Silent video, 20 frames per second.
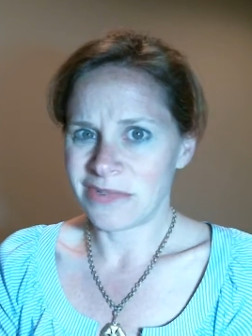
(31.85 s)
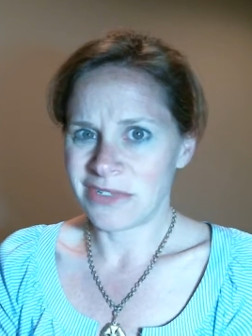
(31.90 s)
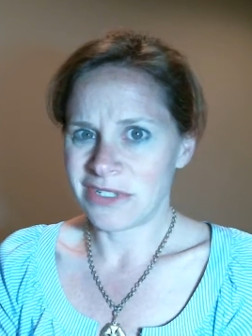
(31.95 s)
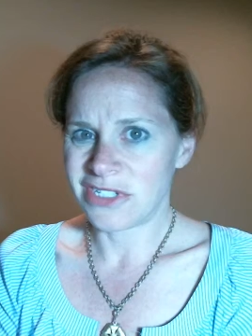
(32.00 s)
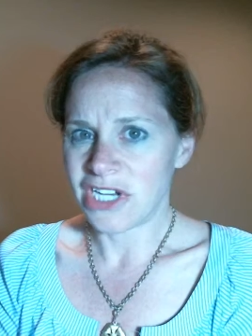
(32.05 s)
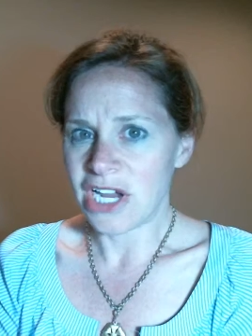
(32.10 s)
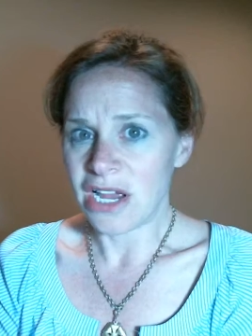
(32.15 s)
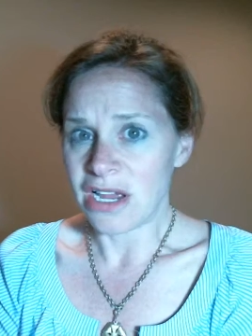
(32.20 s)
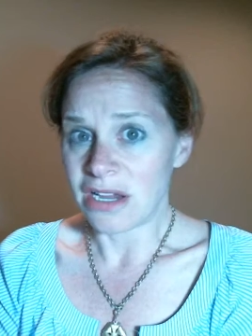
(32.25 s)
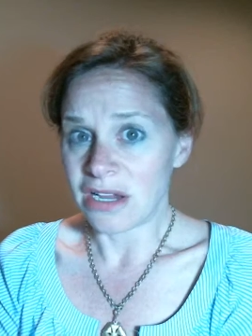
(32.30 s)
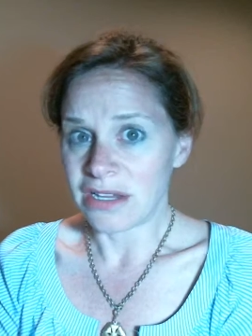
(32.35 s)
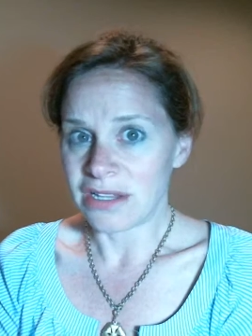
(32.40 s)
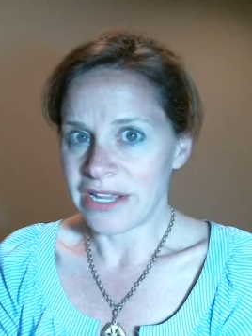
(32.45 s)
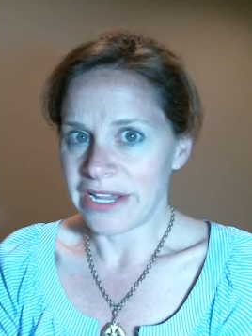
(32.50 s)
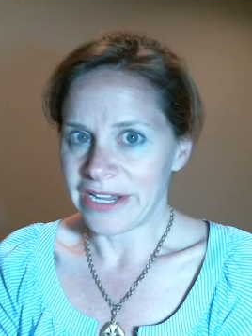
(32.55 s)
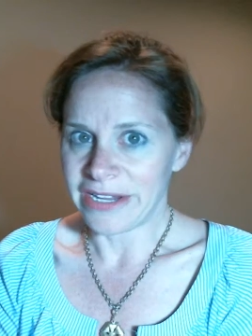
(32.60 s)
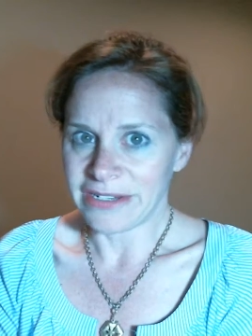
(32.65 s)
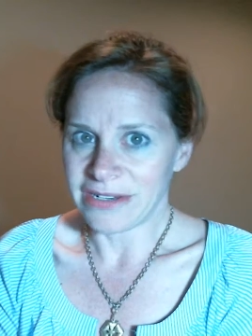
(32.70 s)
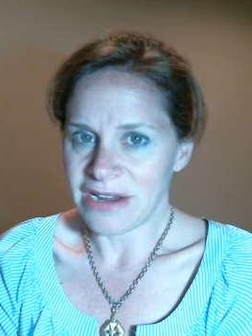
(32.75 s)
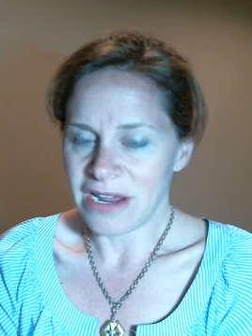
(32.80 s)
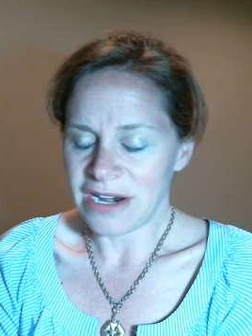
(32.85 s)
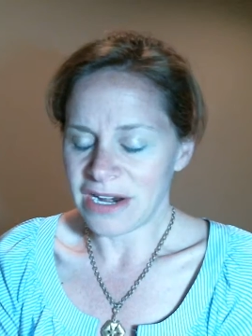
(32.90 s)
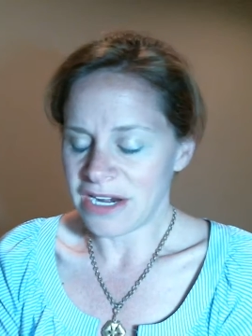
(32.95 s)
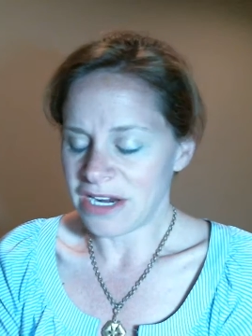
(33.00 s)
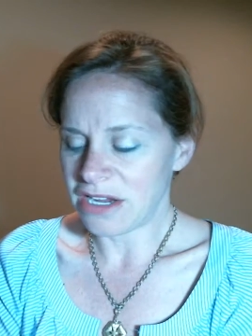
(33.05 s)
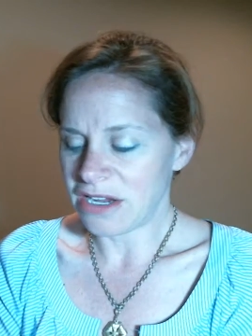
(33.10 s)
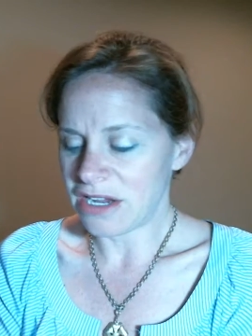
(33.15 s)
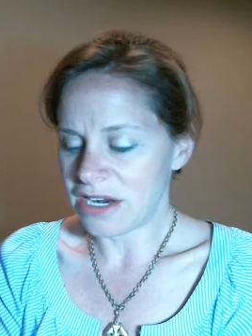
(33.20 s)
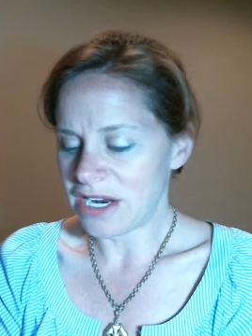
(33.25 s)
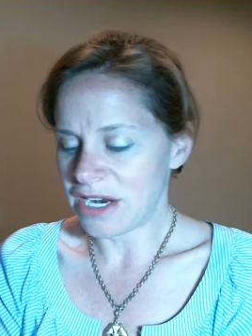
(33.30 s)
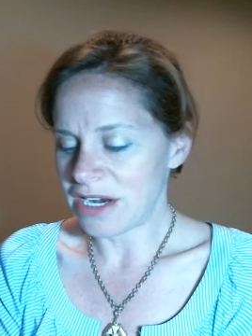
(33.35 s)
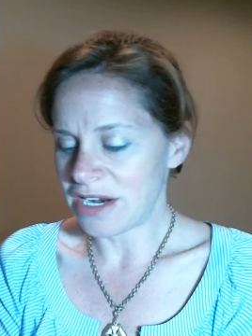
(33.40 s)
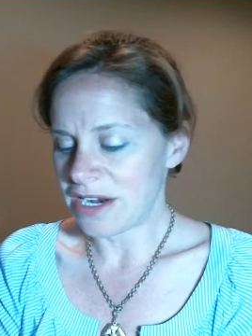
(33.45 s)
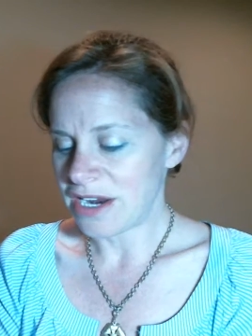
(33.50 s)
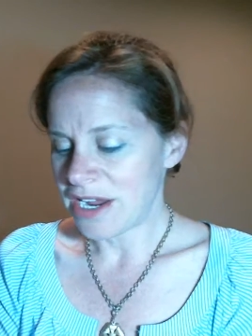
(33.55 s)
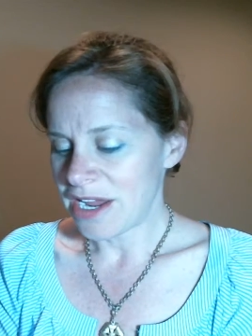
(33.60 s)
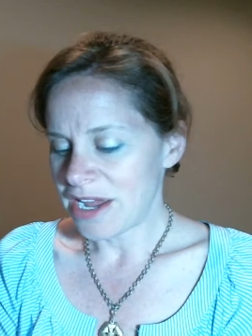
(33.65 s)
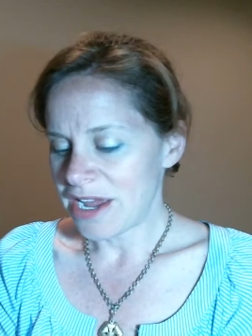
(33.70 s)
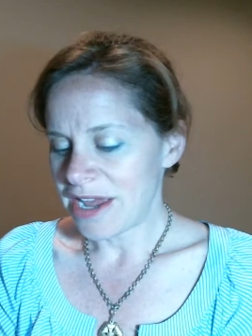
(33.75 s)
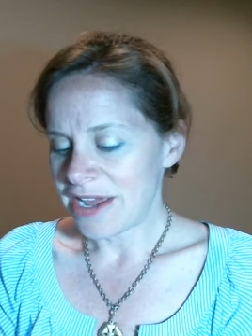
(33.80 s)
junk, like not any good. And
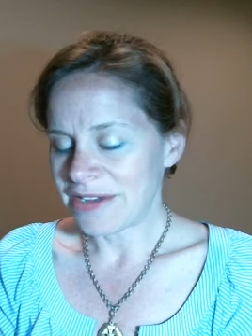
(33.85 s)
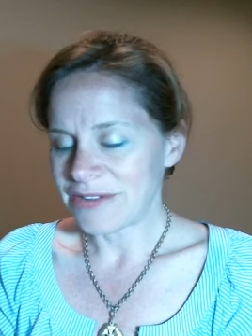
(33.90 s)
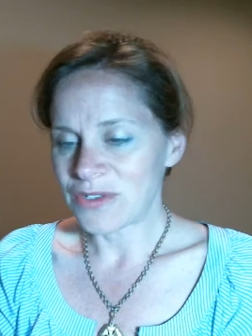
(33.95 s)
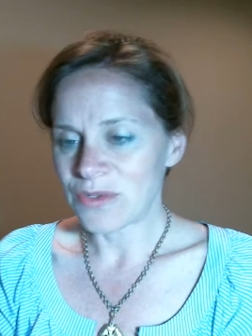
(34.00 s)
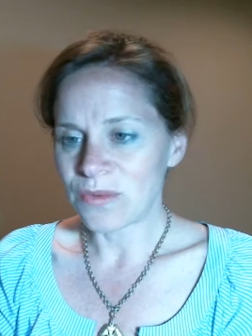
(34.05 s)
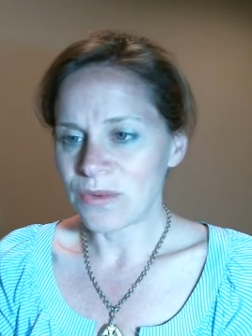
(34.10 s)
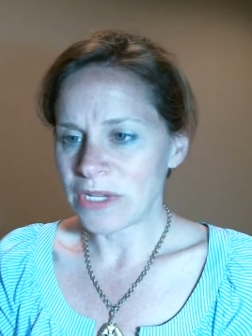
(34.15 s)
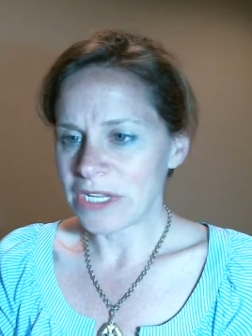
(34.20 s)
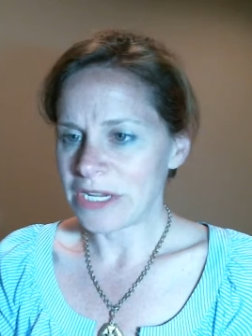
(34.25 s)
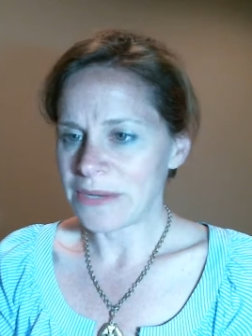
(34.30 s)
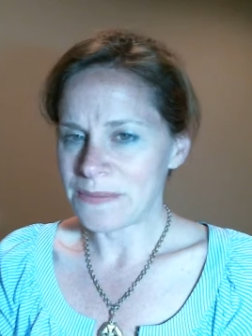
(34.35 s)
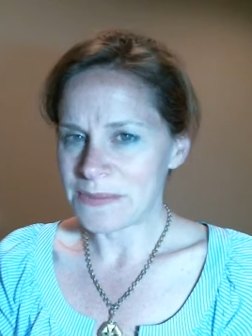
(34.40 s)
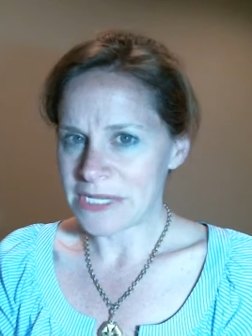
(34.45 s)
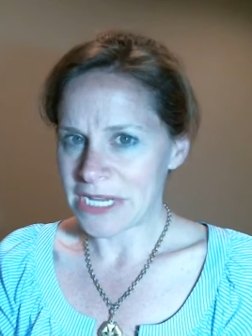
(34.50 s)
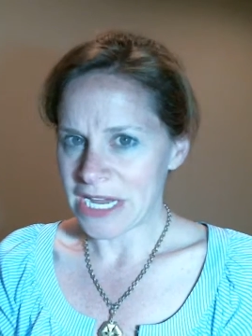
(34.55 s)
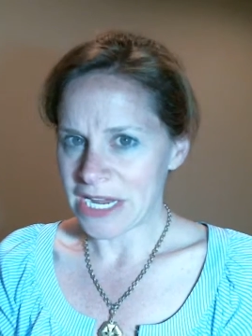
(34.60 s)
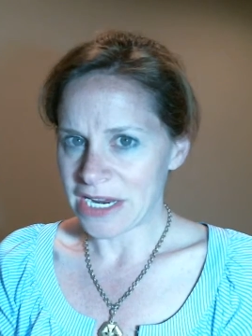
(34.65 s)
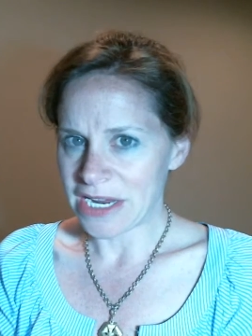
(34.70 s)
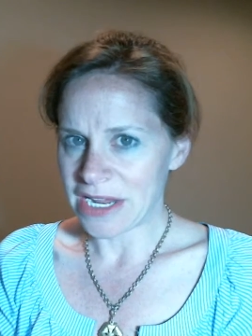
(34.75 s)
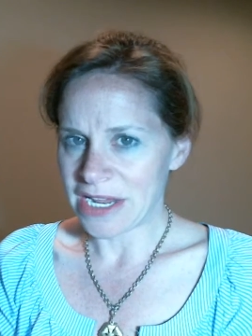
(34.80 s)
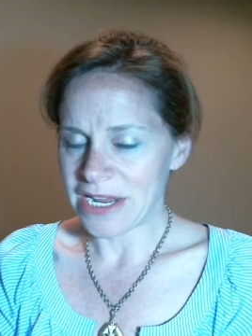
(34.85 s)
I was really upset.